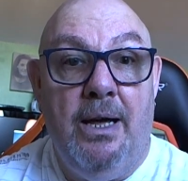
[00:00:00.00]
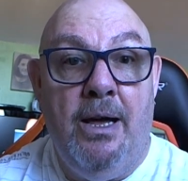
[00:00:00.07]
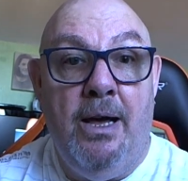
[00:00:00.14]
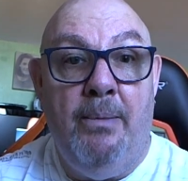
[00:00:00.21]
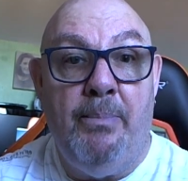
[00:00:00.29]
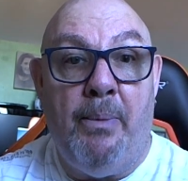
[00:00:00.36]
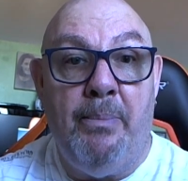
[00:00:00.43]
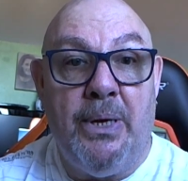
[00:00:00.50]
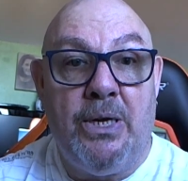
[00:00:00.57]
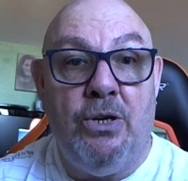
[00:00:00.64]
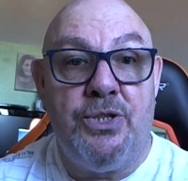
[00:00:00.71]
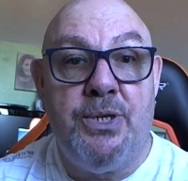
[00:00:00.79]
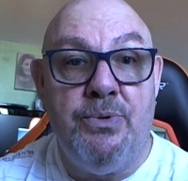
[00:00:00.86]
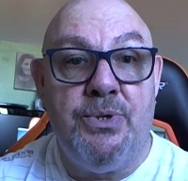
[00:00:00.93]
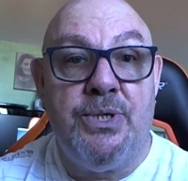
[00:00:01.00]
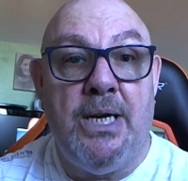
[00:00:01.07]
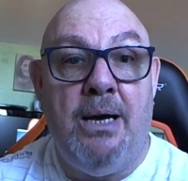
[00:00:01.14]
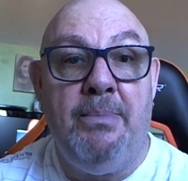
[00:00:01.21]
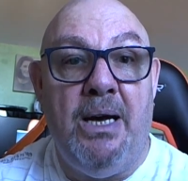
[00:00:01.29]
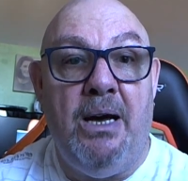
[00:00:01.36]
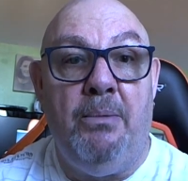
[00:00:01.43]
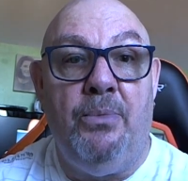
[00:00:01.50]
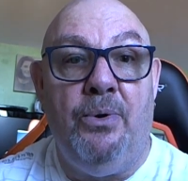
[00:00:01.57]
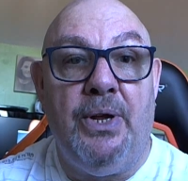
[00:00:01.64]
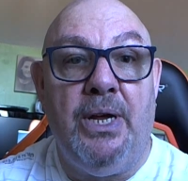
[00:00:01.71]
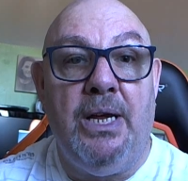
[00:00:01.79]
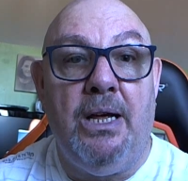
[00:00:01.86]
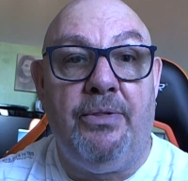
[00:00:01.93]
but because it was that amount of
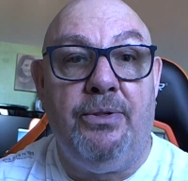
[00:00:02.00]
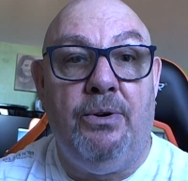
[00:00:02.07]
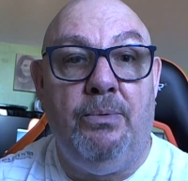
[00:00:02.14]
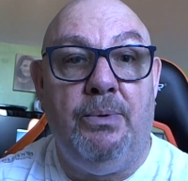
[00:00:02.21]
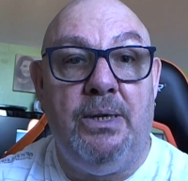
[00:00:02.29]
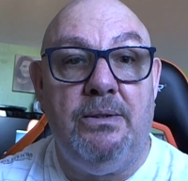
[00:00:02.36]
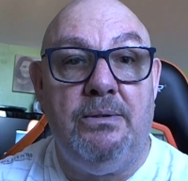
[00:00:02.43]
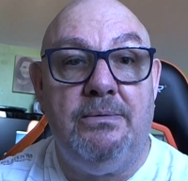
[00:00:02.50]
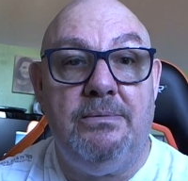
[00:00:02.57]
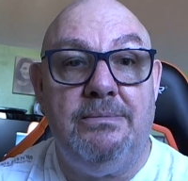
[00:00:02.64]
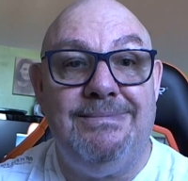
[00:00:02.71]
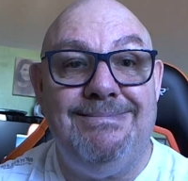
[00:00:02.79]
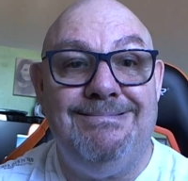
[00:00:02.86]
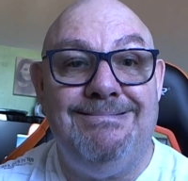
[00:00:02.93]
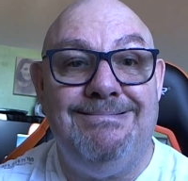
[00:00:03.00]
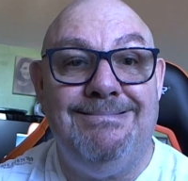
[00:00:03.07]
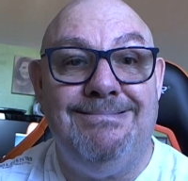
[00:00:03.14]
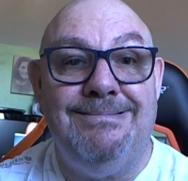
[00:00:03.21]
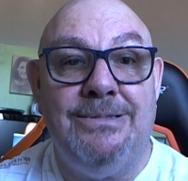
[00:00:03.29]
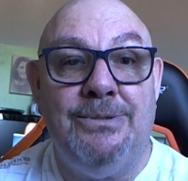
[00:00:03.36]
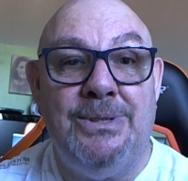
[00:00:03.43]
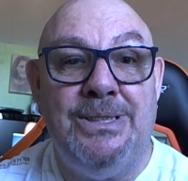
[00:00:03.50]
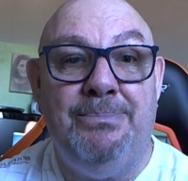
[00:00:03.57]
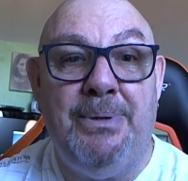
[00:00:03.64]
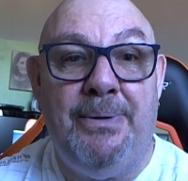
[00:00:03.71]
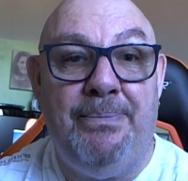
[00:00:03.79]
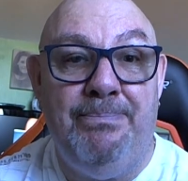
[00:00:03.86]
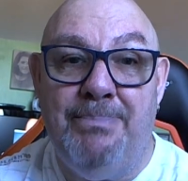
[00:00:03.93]
money, I thought, well, you'd
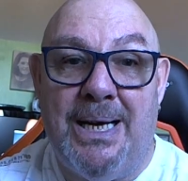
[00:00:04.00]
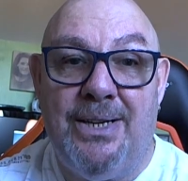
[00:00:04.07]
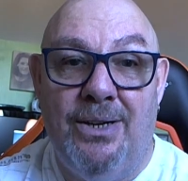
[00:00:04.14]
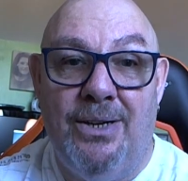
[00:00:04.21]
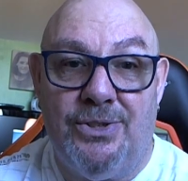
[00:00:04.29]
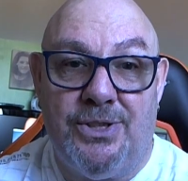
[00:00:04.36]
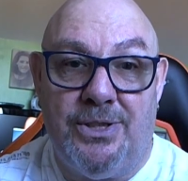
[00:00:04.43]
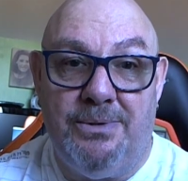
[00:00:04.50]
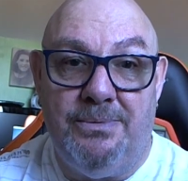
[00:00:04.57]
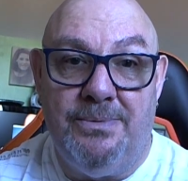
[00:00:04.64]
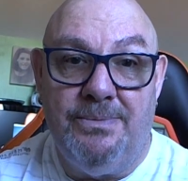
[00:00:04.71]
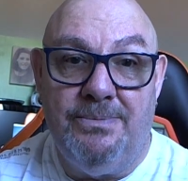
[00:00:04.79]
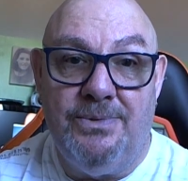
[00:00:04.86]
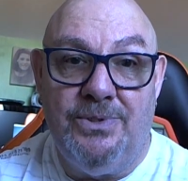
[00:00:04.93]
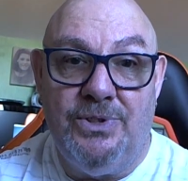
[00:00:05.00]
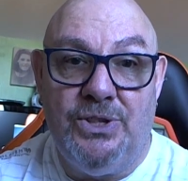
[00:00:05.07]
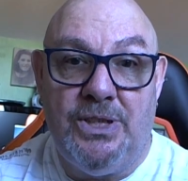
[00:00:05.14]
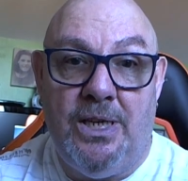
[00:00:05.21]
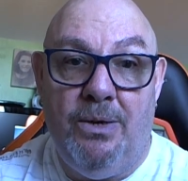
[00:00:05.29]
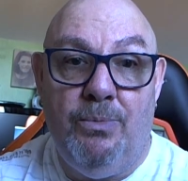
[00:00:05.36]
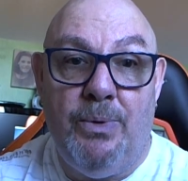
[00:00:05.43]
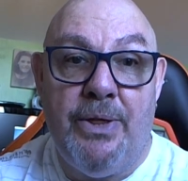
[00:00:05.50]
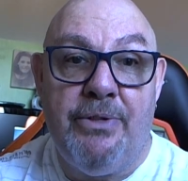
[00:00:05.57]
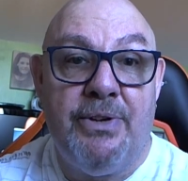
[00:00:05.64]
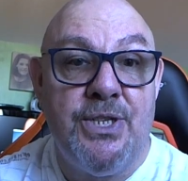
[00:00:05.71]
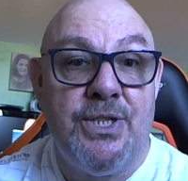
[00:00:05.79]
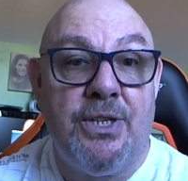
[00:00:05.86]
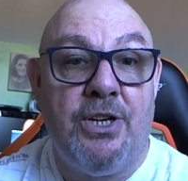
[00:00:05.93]
be mad not to. So
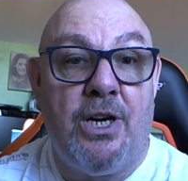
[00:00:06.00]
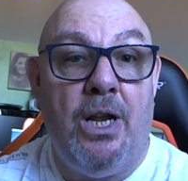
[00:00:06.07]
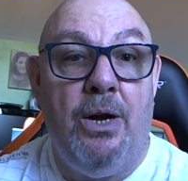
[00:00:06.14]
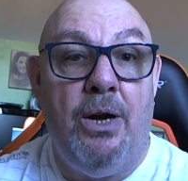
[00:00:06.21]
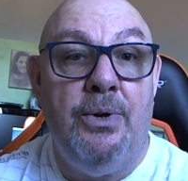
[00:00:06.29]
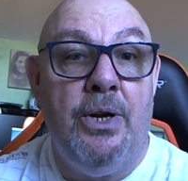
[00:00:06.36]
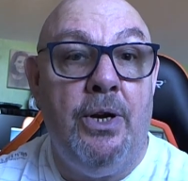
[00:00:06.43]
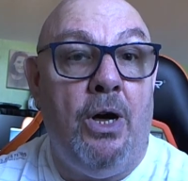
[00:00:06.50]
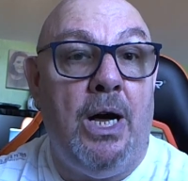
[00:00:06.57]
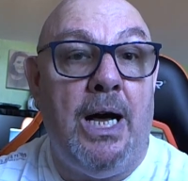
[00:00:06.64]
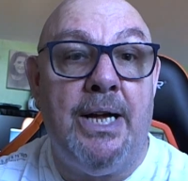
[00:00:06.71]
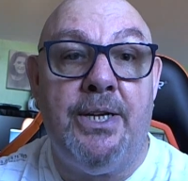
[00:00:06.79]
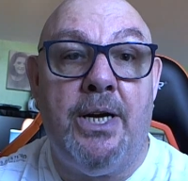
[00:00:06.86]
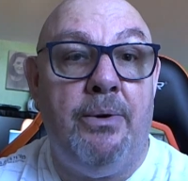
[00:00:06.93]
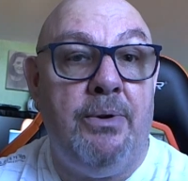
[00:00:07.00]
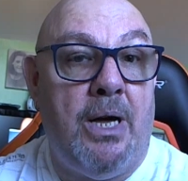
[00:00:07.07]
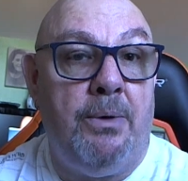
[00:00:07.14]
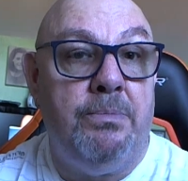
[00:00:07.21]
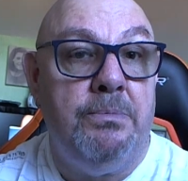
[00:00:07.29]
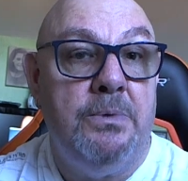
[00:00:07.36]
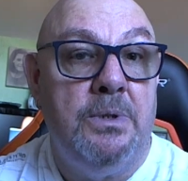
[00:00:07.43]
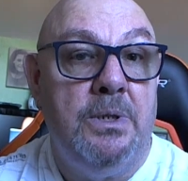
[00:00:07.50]
whether it's a clone or not, I don't know.